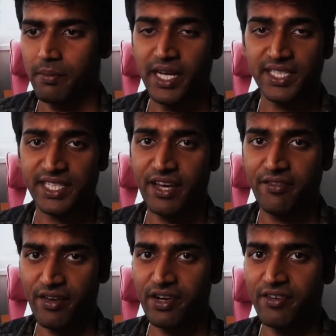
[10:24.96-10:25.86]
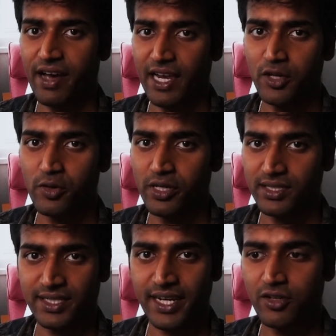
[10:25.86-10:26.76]
My save every value
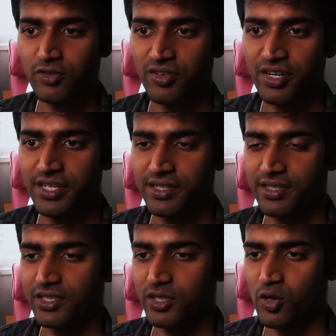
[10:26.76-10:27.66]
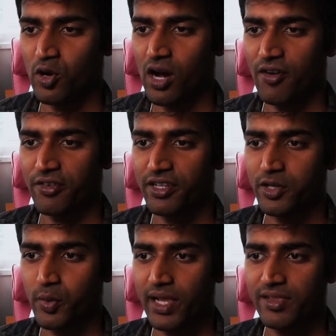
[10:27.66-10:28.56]
is set to 3. So after
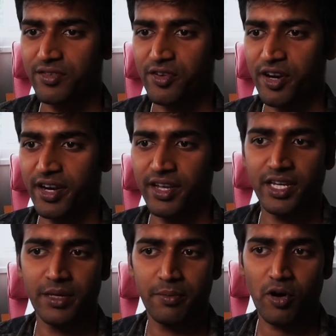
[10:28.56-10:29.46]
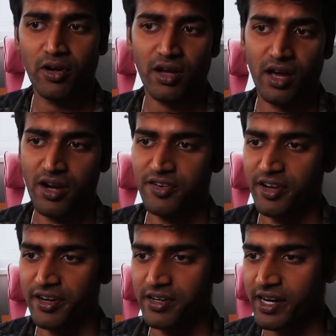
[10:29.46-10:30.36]
the 12th training epoch, our
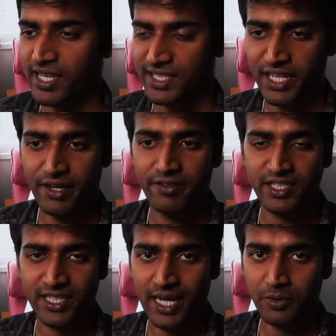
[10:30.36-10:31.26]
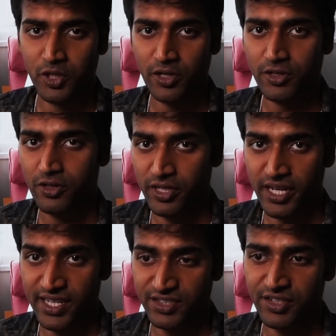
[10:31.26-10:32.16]
trainer has saved a snapshot to
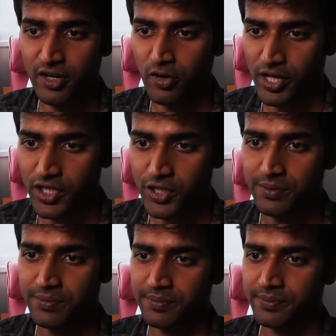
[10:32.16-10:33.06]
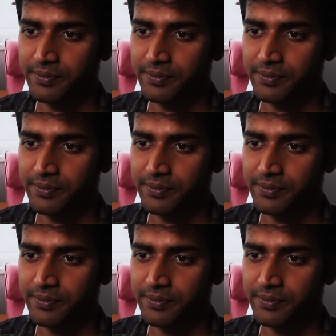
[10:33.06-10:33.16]
the S3 location.